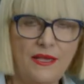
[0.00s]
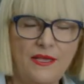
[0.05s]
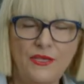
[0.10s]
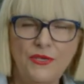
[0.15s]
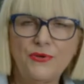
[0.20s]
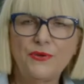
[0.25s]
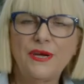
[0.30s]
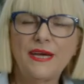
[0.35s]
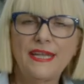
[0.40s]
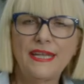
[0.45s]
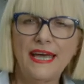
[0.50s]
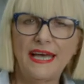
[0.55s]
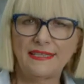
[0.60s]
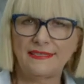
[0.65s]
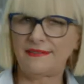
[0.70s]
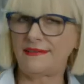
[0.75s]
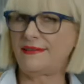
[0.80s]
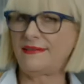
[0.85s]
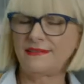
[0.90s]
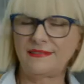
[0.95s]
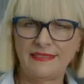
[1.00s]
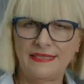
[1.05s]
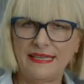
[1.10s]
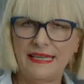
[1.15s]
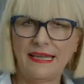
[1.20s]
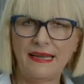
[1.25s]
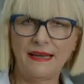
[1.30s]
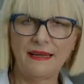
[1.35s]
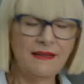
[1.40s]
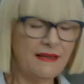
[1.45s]
You can add
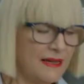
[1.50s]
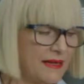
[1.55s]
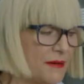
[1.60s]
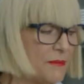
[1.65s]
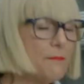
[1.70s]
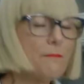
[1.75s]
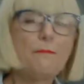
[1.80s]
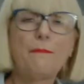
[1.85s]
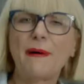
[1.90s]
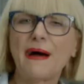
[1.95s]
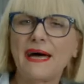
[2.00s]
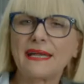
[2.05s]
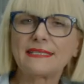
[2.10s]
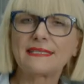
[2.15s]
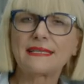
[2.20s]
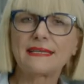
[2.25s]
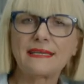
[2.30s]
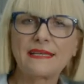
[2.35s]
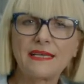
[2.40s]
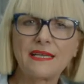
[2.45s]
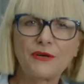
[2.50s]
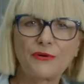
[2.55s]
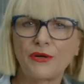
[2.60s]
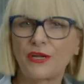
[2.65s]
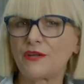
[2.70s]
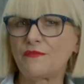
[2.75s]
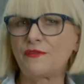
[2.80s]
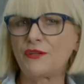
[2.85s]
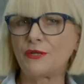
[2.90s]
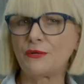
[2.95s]
dill, parsley,
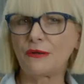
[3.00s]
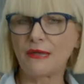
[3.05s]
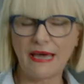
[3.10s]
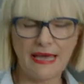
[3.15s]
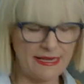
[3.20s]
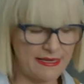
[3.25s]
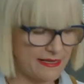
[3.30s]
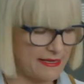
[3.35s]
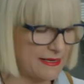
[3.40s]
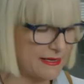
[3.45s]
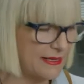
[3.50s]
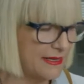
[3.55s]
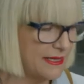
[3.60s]
whatever you like.